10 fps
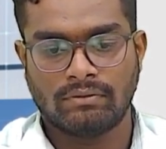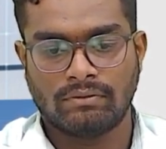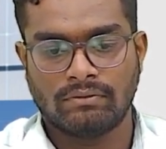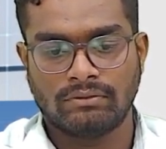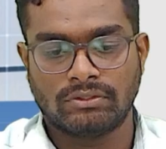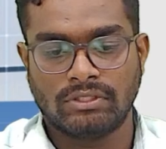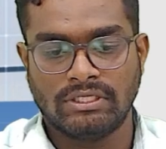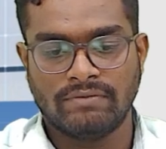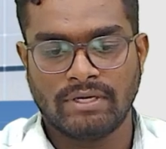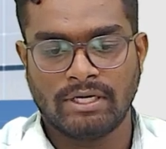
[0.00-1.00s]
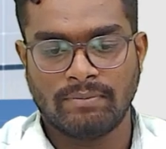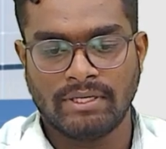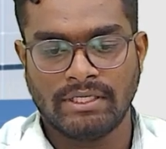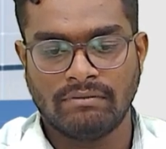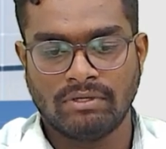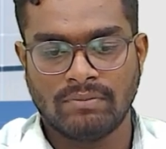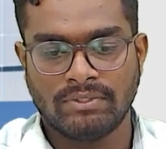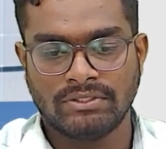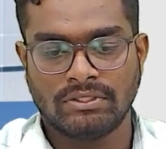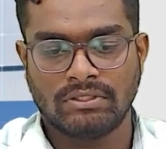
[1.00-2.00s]
divided by 12
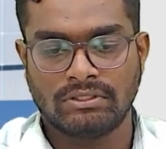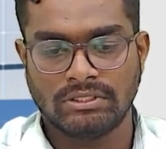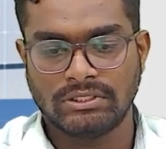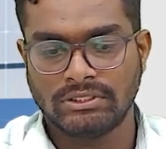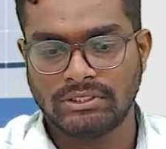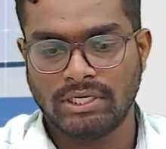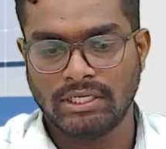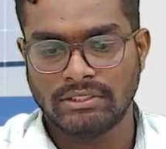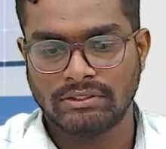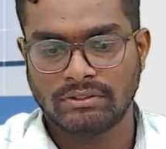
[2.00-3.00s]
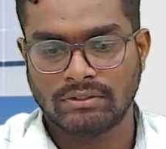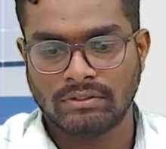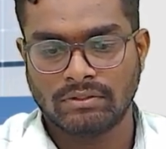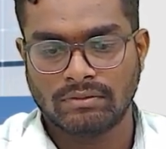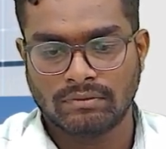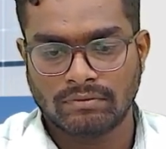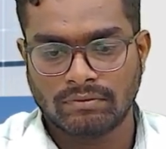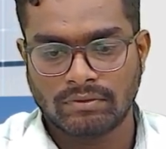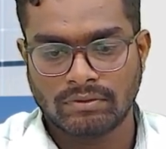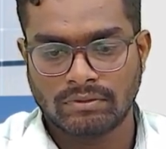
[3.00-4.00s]
months or 360 days.
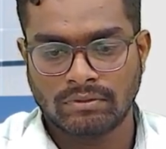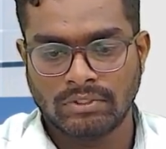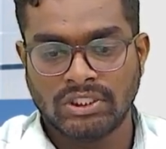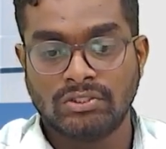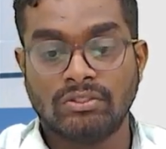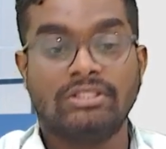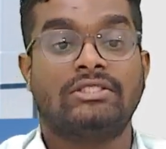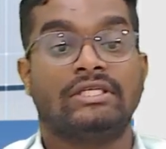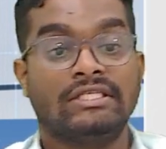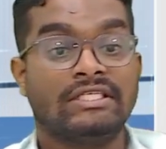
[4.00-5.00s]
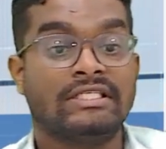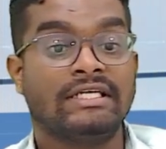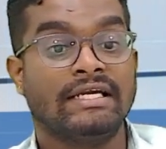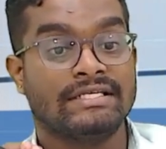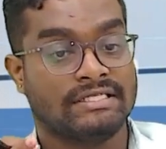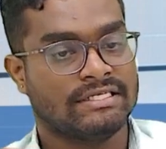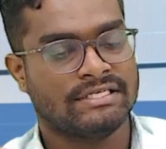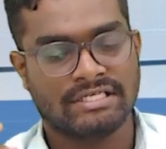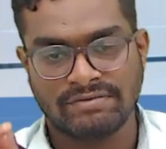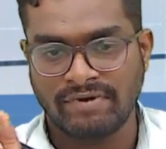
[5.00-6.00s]
So this 360 days,
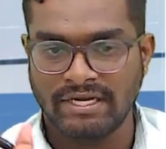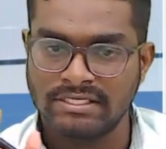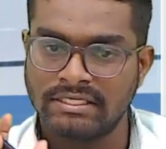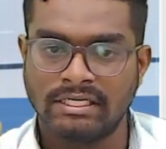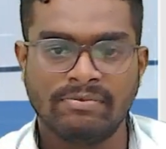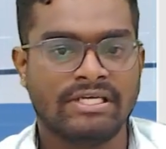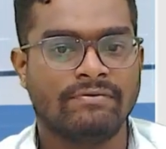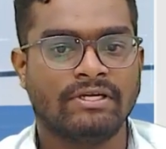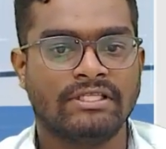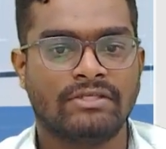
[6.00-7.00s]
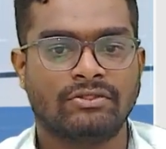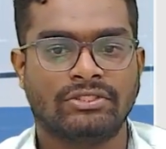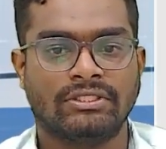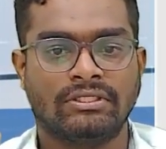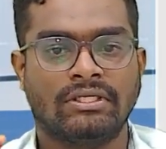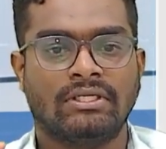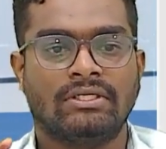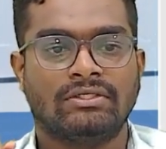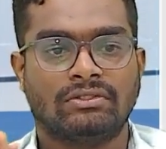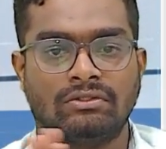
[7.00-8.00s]
365 days, it will be given in the question.
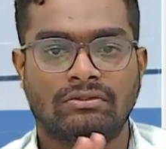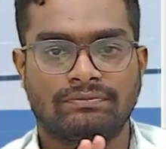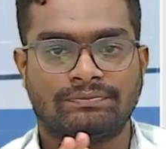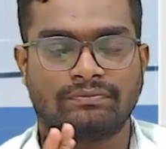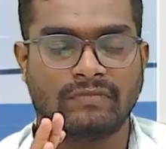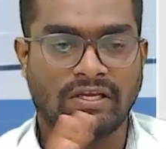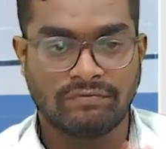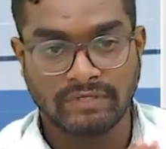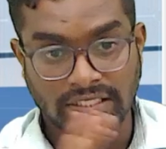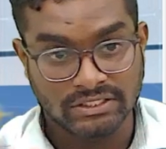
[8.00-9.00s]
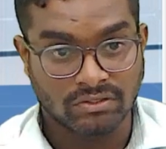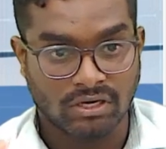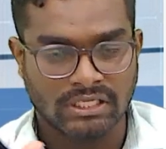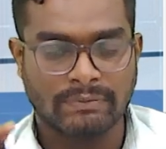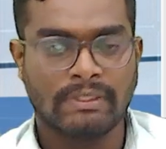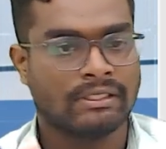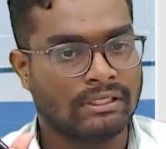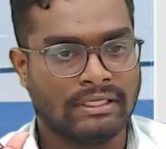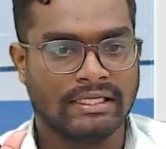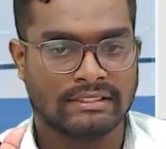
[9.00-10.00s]
So if it is not given,
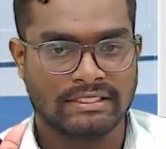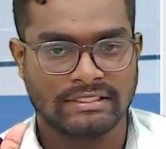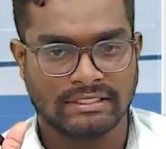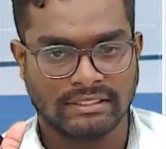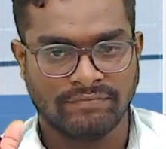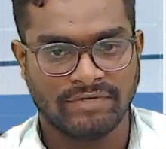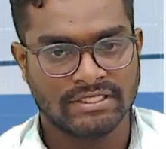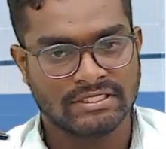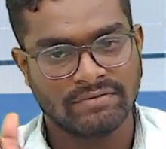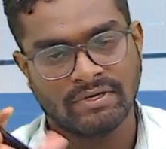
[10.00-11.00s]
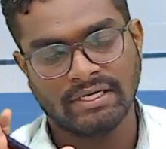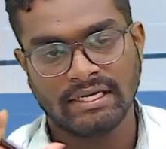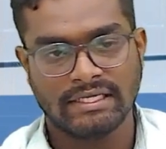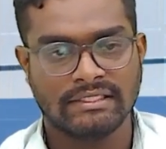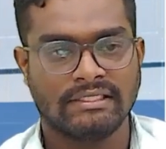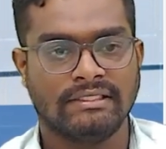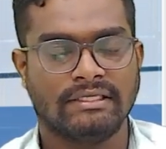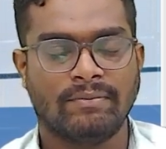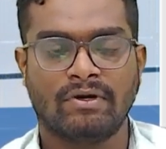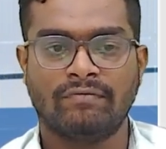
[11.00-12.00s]
take 360. If it is given, take the
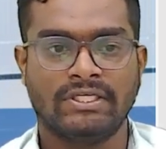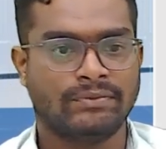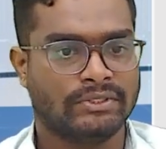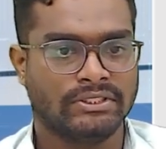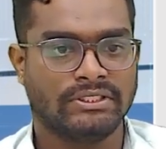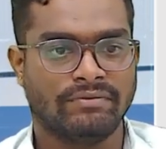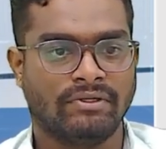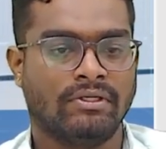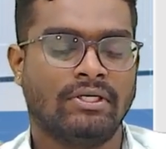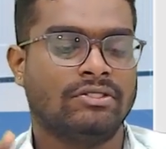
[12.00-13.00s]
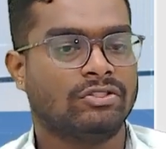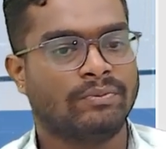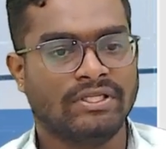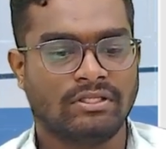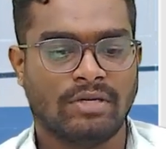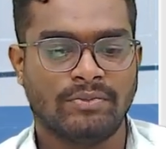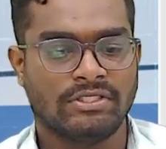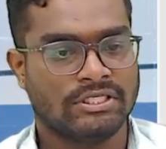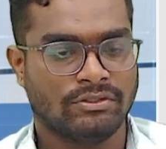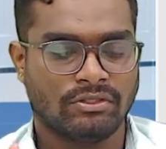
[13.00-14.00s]
number of days which is given. So month,
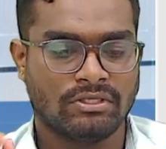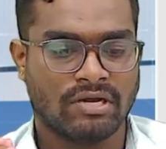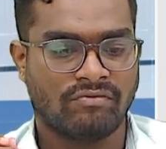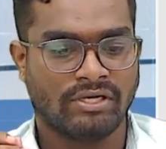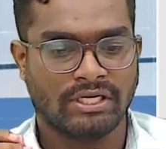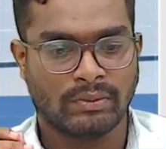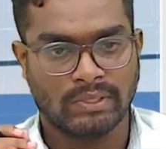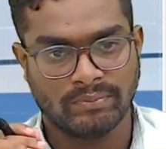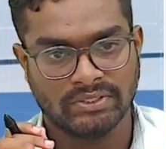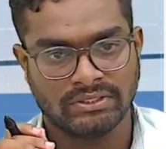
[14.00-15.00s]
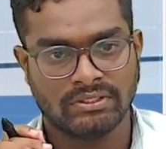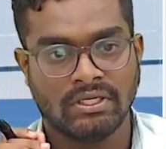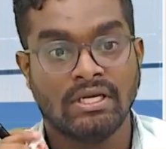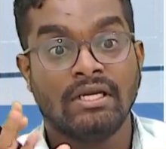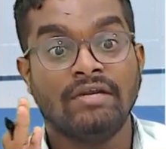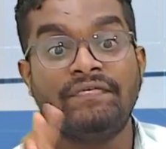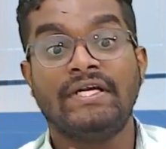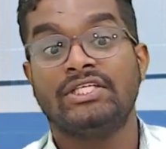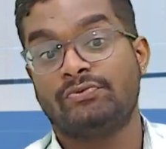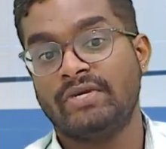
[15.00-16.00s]
obviously you have to take 12 months. If it
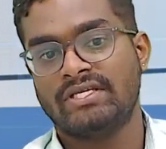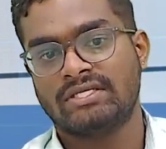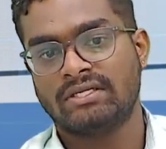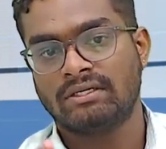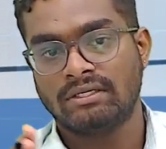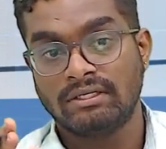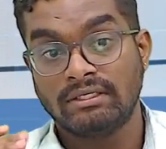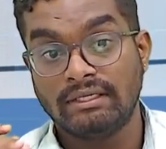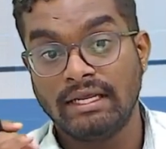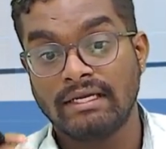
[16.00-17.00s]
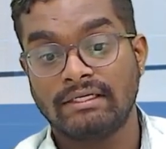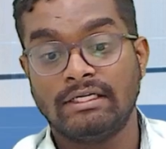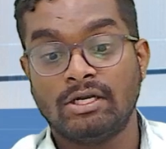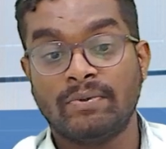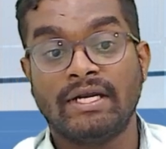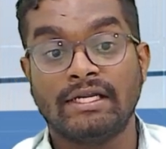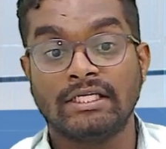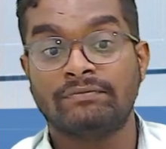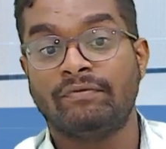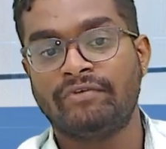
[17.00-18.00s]
is weeks, take denominator
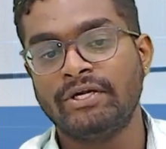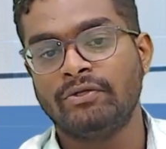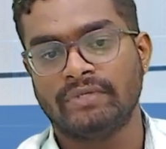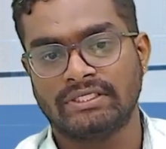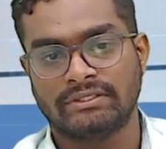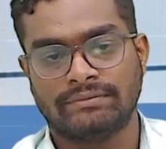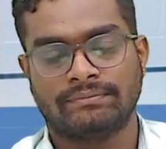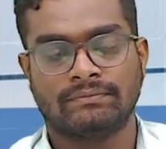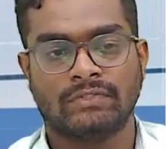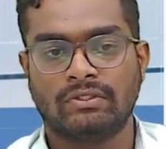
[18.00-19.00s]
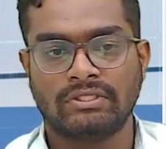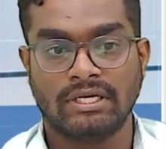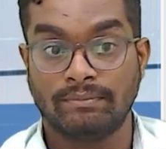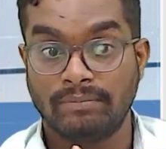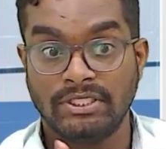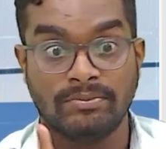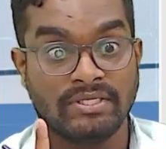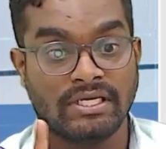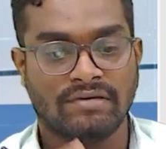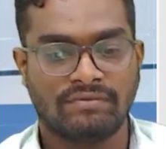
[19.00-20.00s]
as 52 weeks. Okay, please be
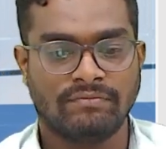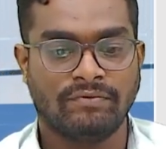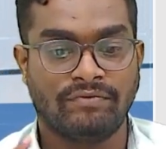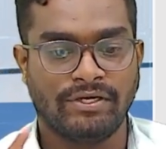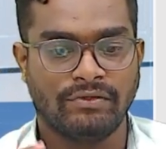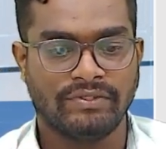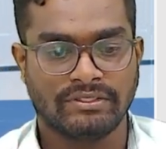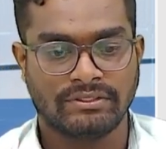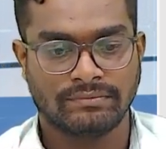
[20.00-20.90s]
careful, 52 weeks.